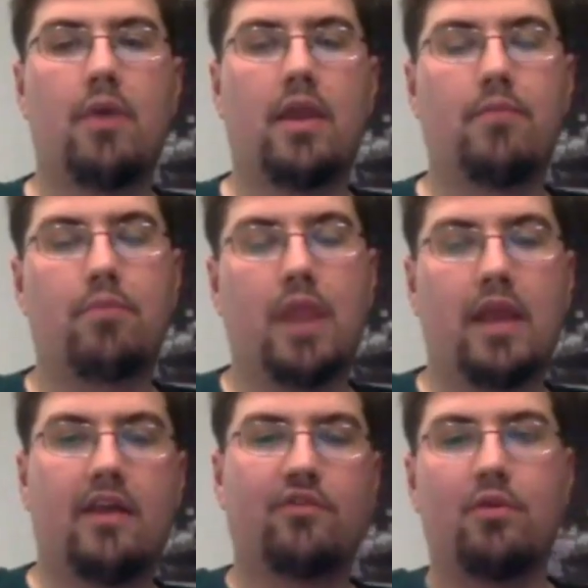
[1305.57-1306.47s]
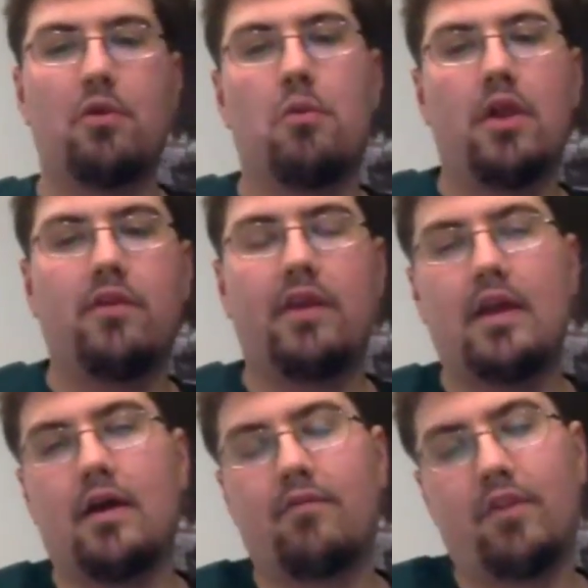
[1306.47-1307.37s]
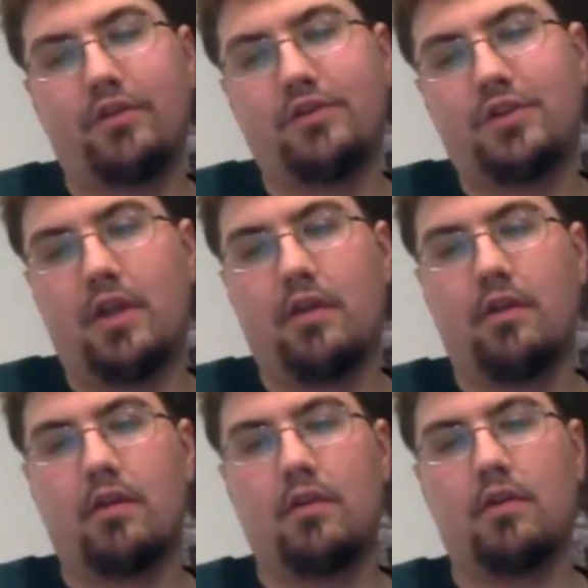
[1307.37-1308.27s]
But I guess with a 1D convolution.